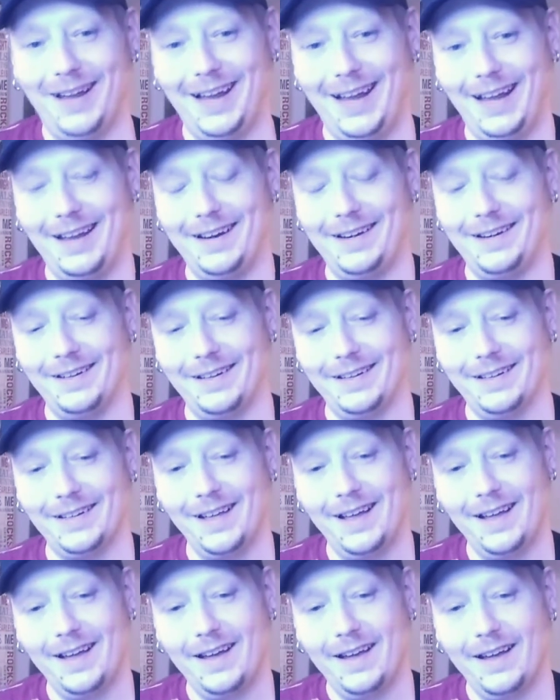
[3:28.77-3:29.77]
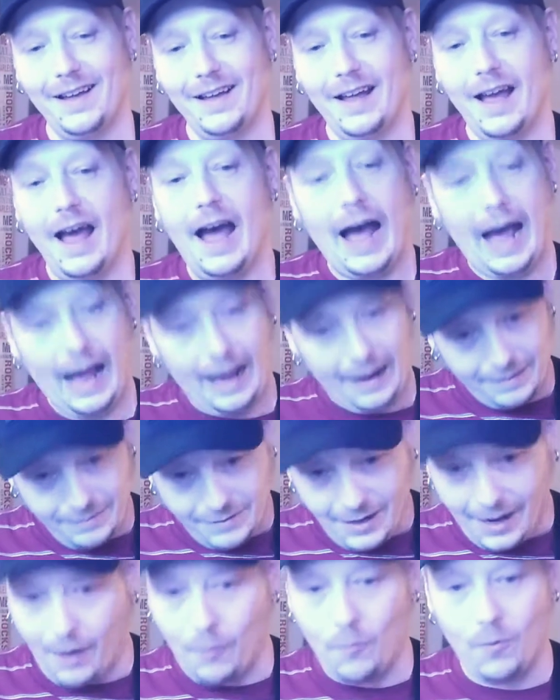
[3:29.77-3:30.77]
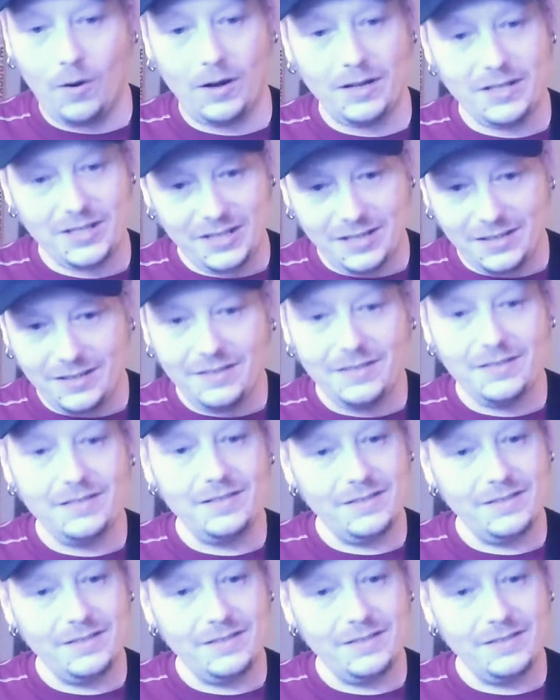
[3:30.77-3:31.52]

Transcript: And I wasn't,